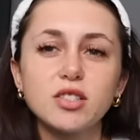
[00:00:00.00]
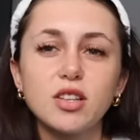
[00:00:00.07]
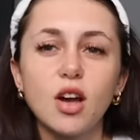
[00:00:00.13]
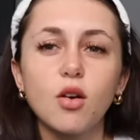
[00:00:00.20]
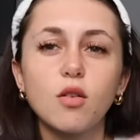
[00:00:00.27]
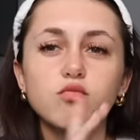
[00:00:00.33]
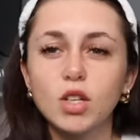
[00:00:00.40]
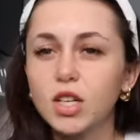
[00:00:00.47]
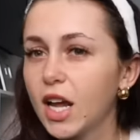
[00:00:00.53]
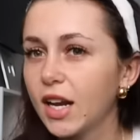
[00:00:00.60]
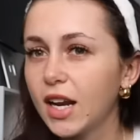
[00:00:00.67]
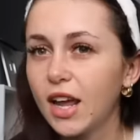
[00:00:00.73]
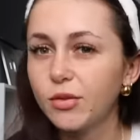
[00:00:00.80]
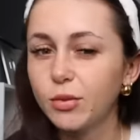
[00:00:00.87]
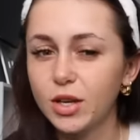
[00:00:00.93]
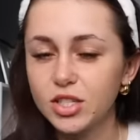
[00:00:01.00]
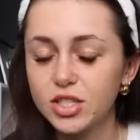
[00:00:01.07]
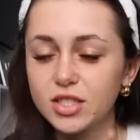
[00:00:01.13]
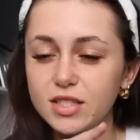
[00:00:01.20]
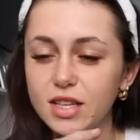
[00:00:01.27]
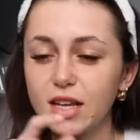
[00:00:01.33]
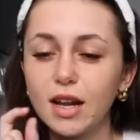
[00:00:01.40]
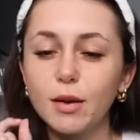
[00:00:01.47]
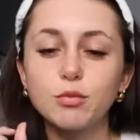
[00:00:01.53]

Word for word: so not halfway just yet.